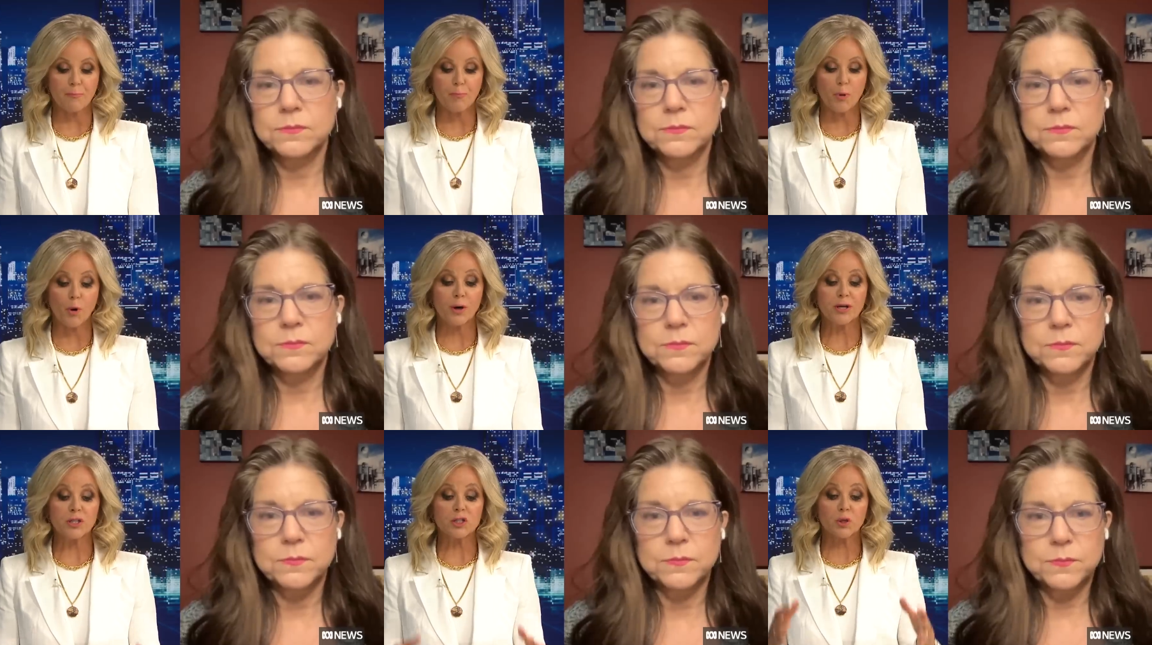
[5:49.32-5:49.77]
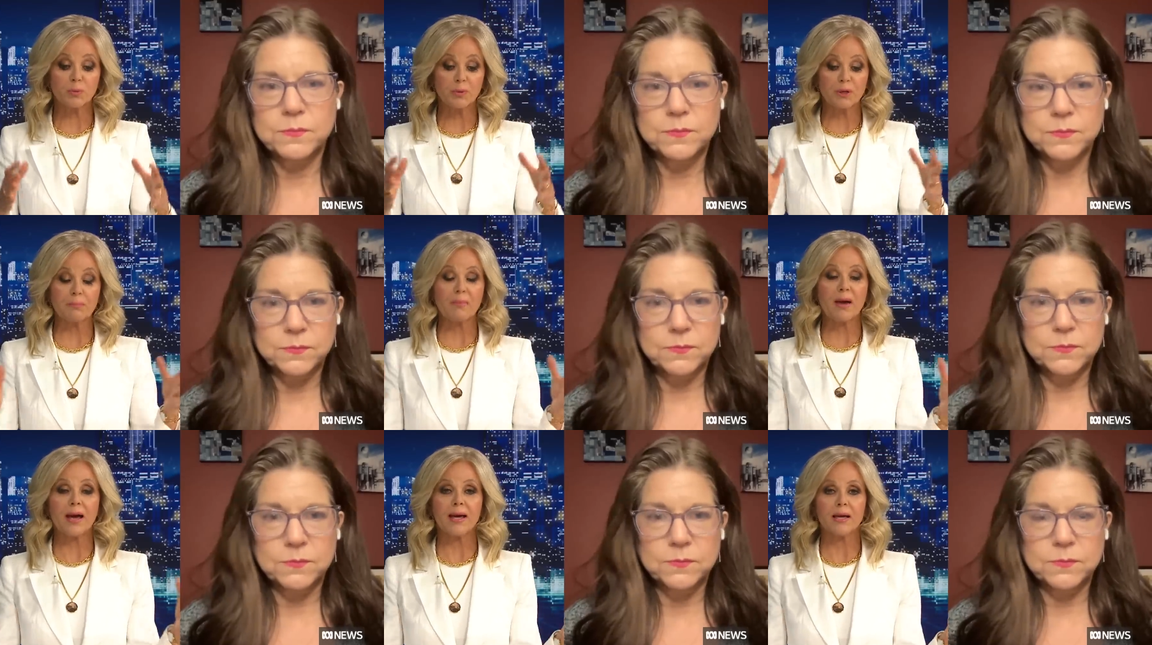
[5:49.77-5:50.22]
Speaker 1: point to
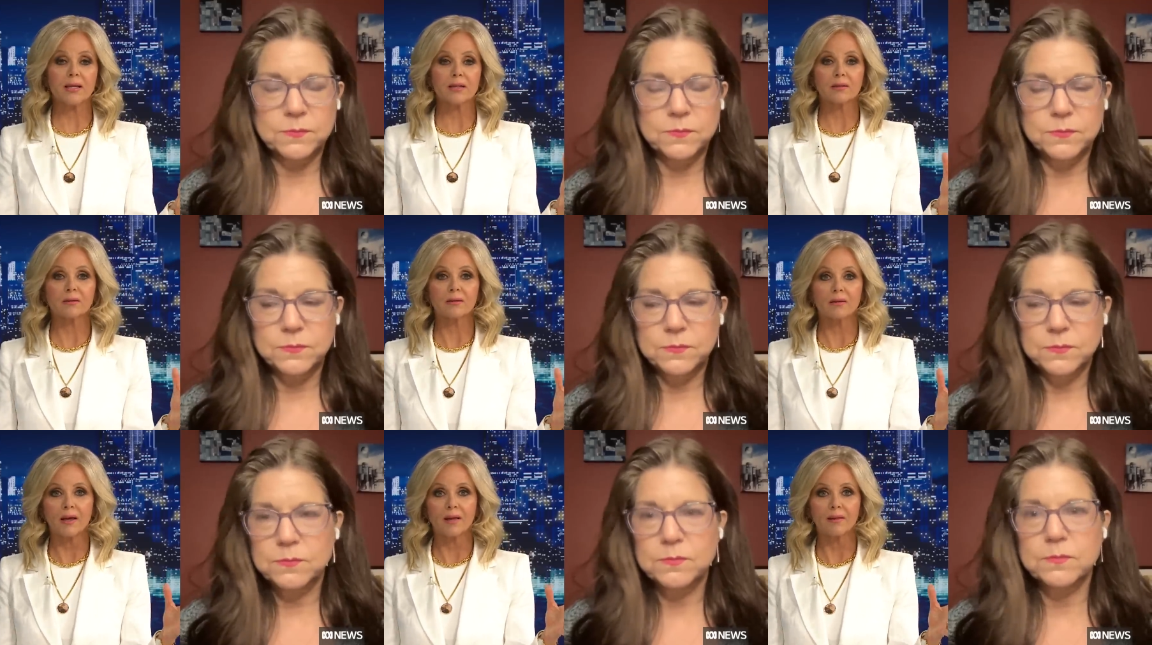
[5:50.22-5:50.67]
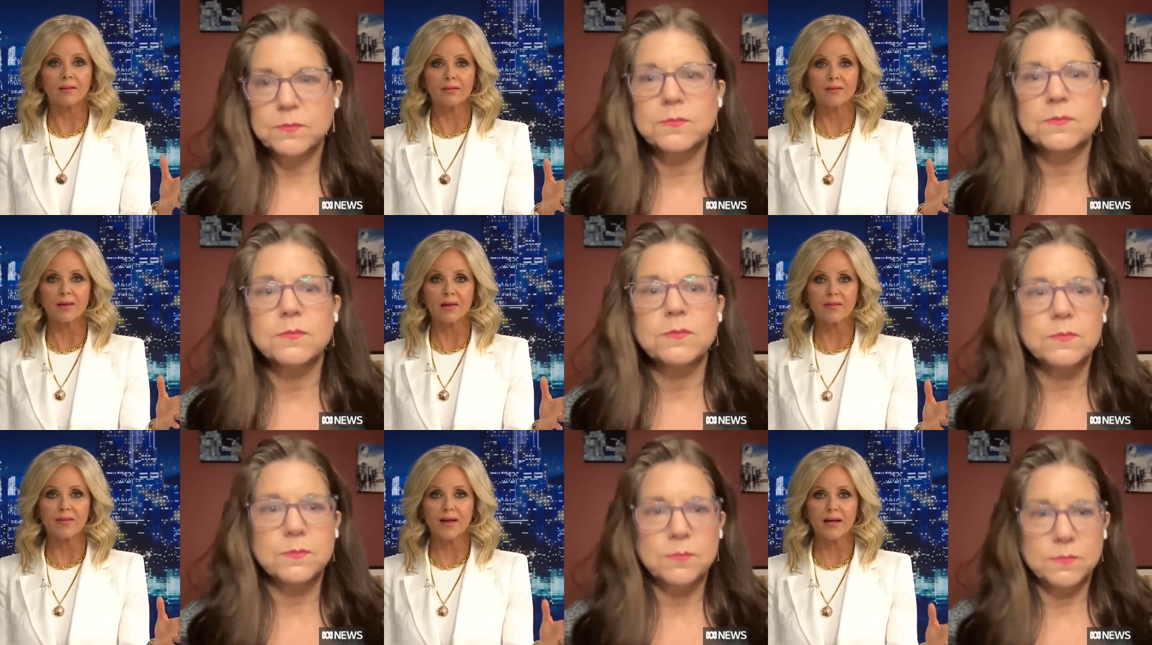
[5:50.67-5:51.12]
be made, and,
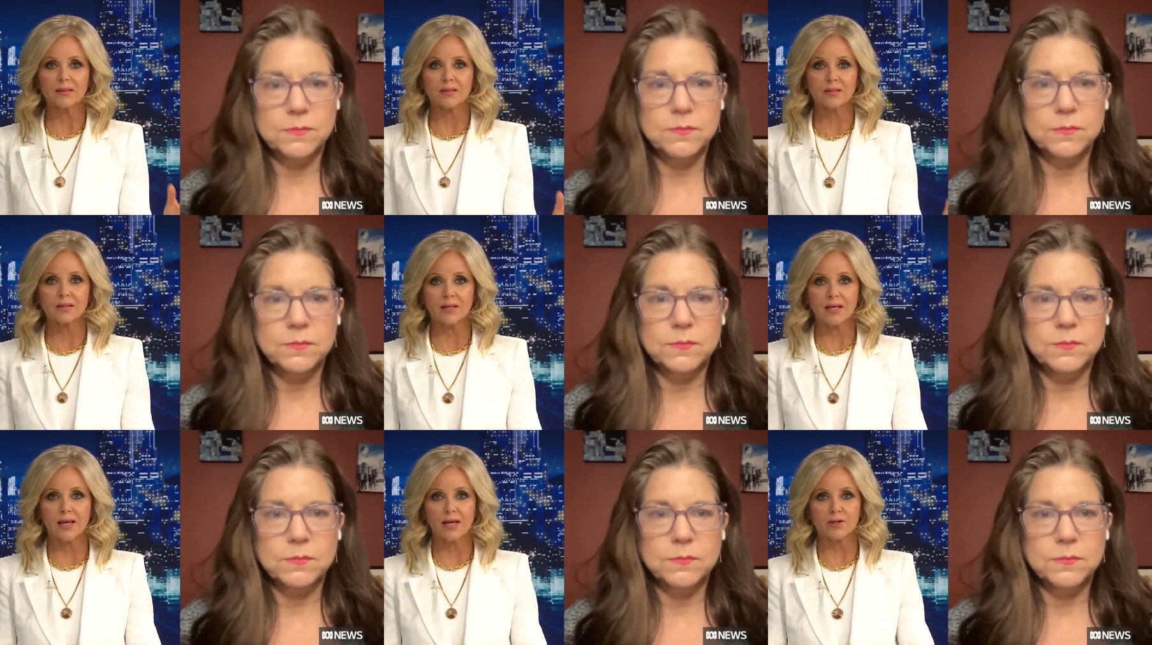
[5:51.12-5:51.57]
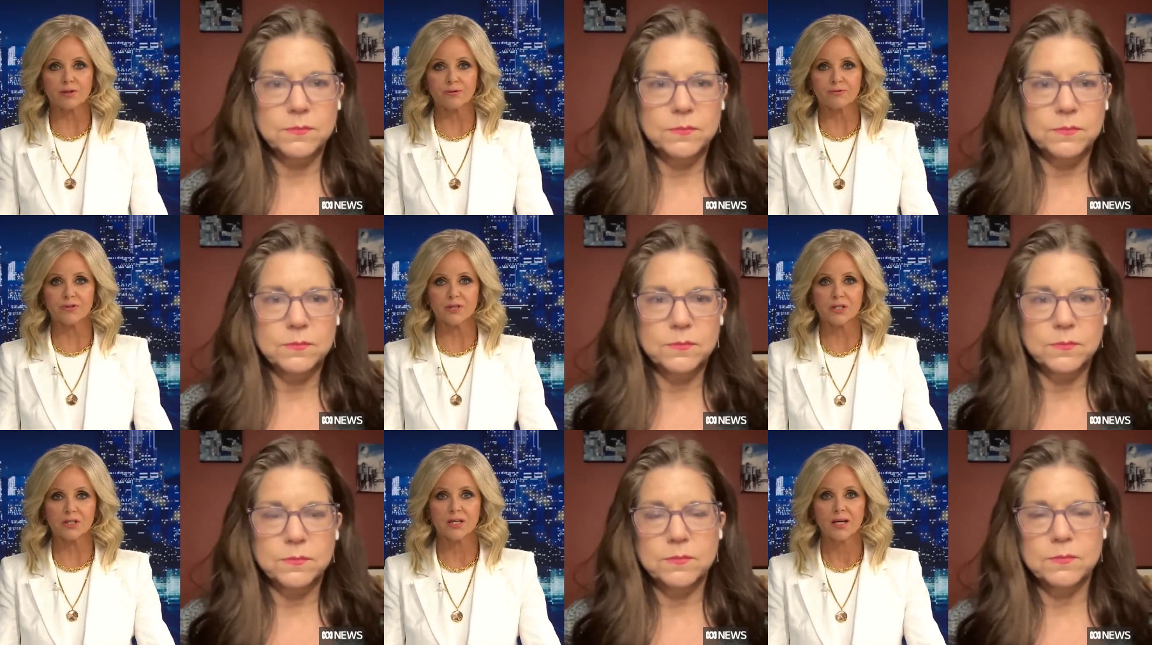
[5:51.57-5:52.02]
and then that's the end
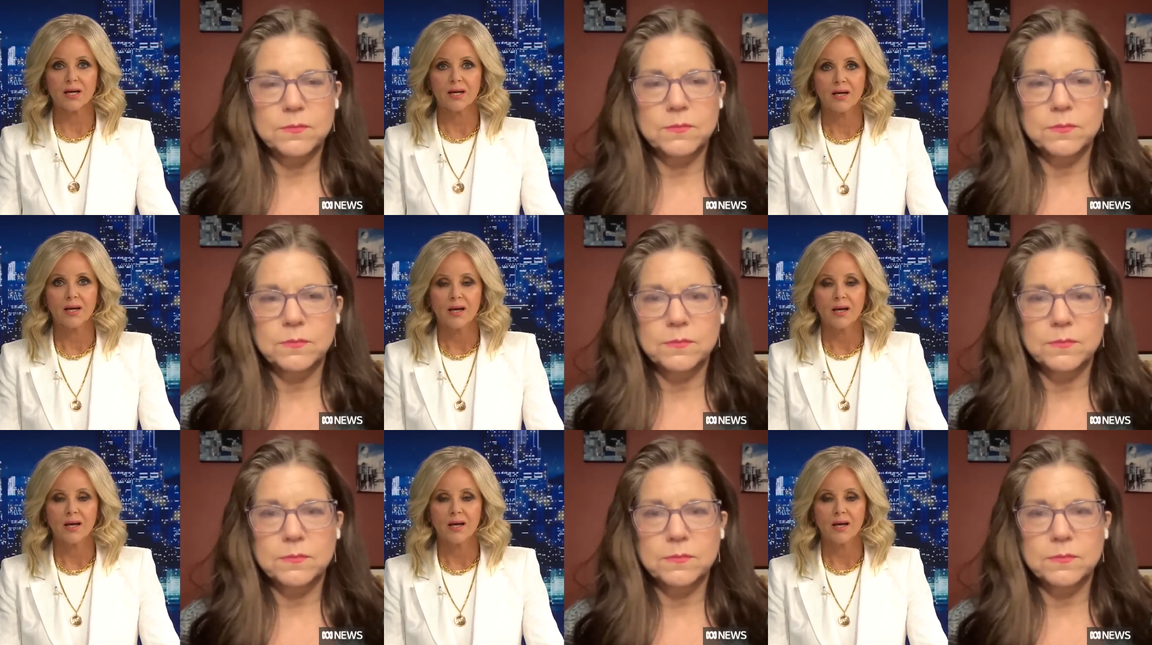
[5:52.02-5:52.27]
of it.